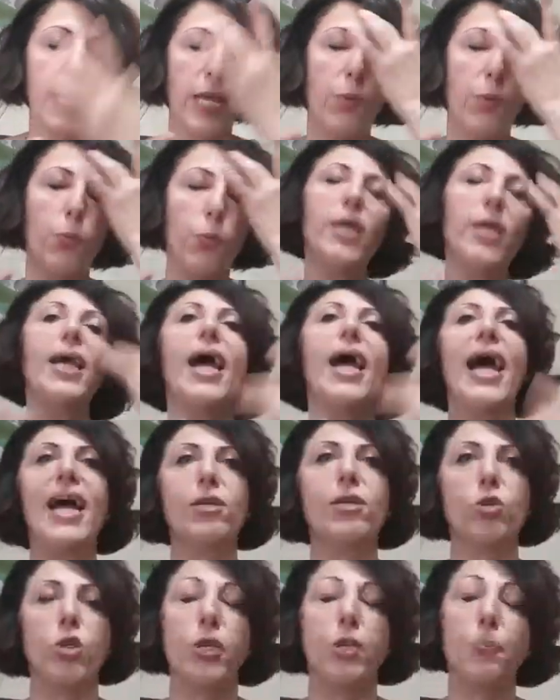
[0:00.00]
And we
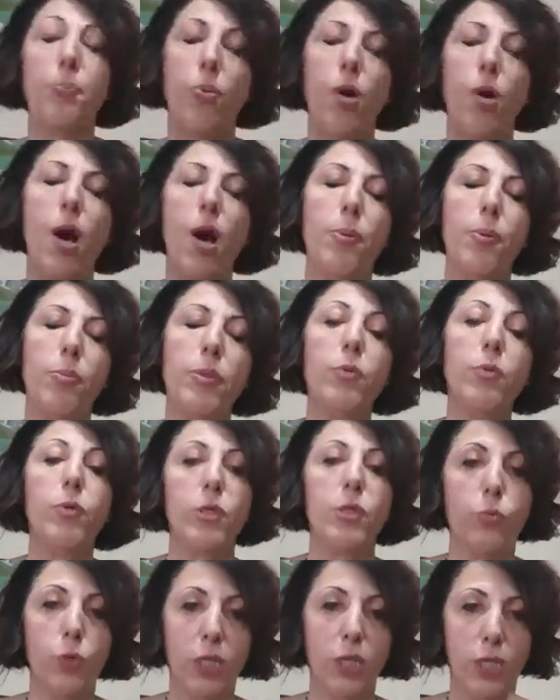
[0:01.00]
actually probably,
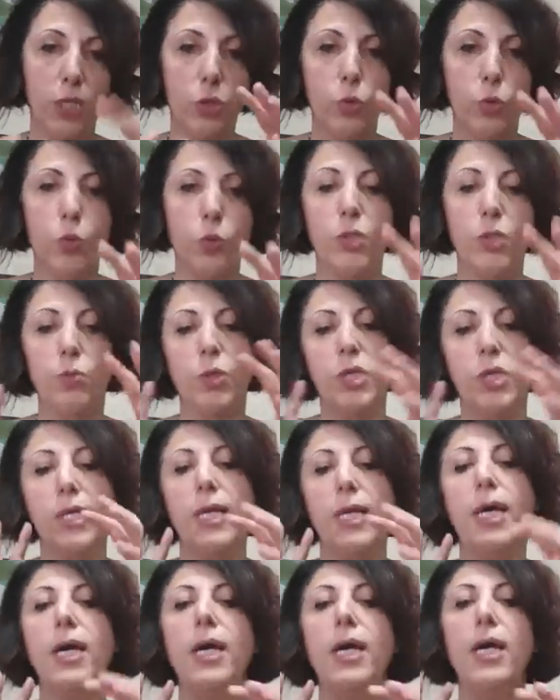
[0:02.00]
what we're going to do is we're
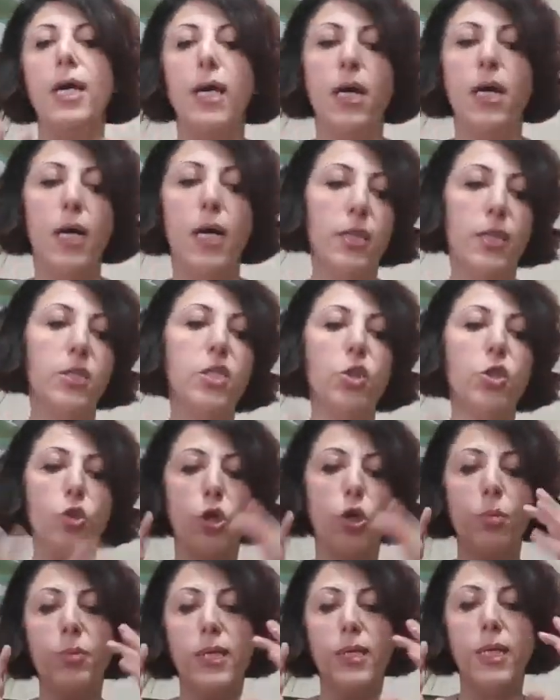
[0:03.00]
going to
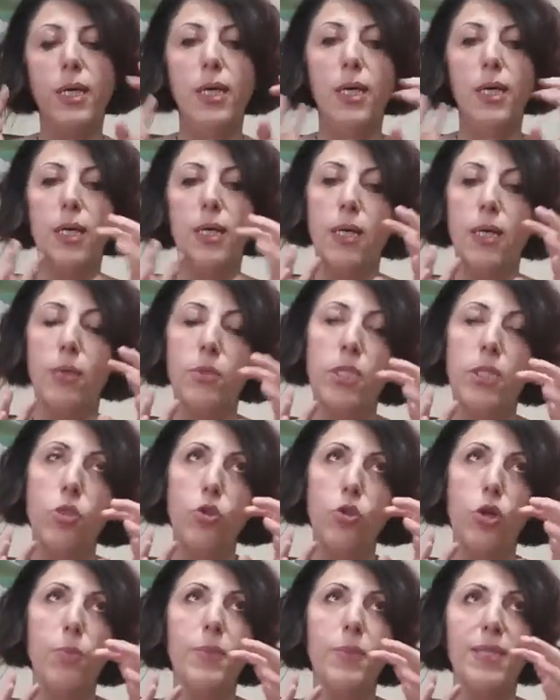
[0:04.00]

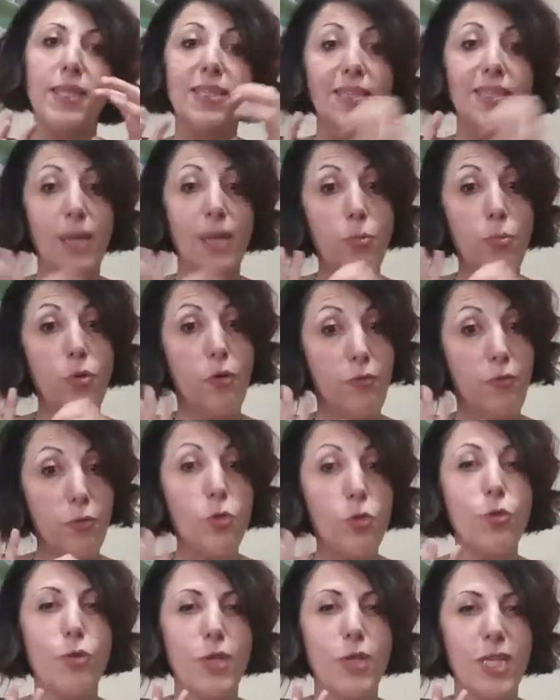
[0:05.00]
determine the number of
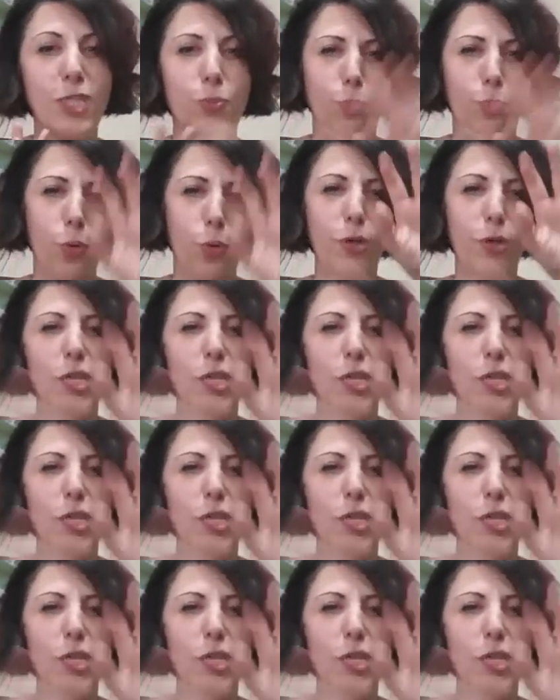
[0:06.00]
units per